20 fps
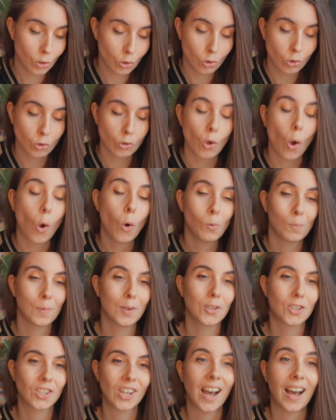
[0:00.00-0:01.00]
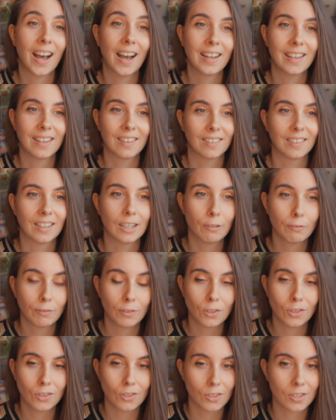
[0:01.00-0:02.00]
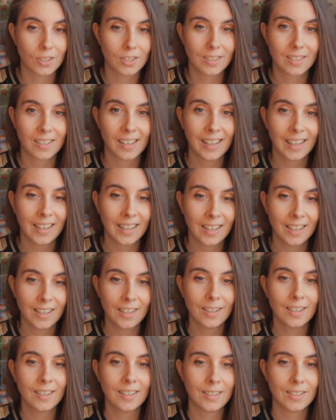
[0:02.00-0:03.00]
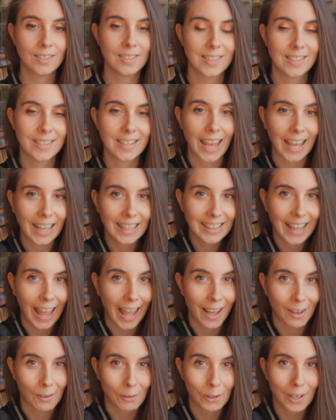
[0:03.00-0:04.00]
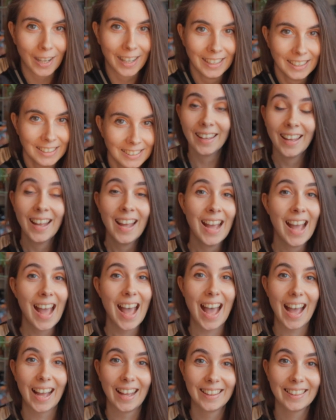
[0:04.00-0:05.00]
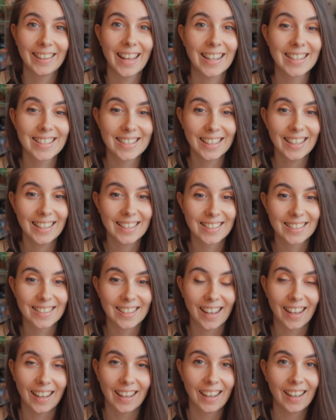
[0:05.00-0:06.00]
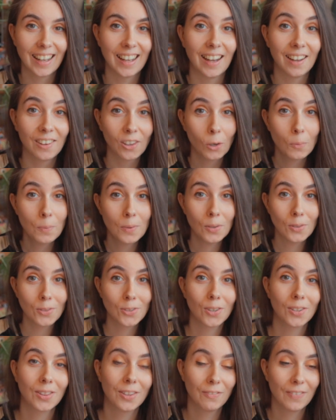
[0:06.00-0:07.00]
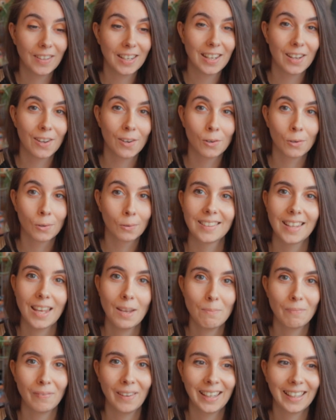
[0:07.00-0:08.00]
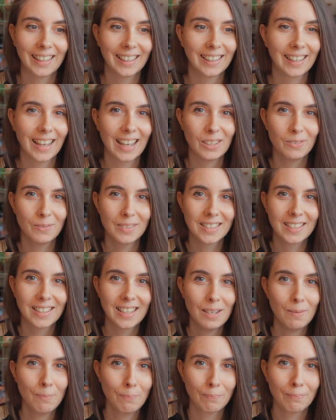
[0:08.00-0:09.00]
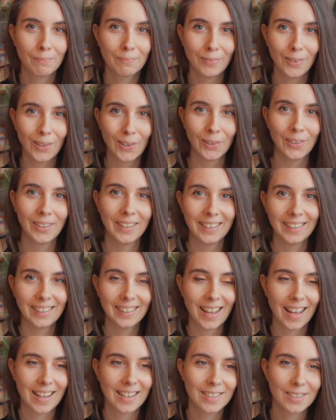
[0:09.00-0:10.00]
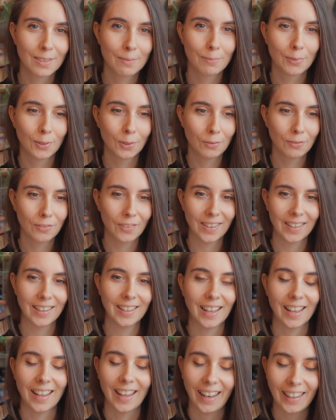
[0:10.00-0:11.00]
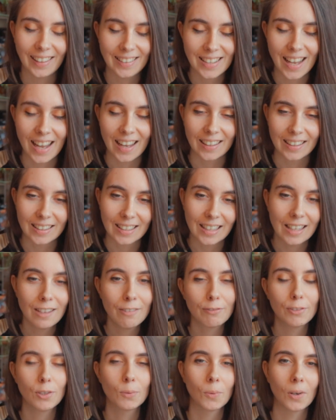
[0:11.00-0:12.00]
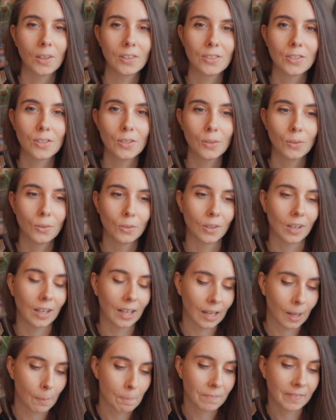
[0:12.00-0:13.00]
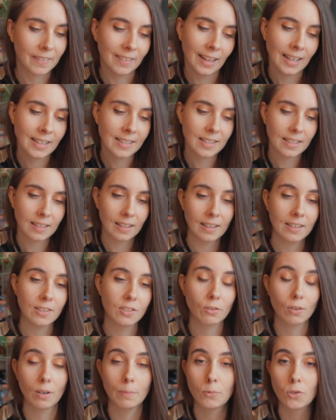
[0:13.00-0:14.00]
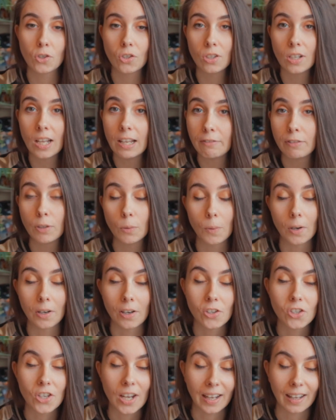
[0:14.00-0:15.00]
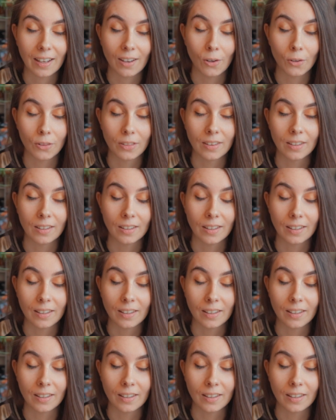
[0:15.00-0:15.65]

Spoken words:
so much higher if you just scale down. And that's it. I hope you enjoyed the video. Keep making games, keep learning and improving, and yeah, if you want to, links in the description if you want to check out the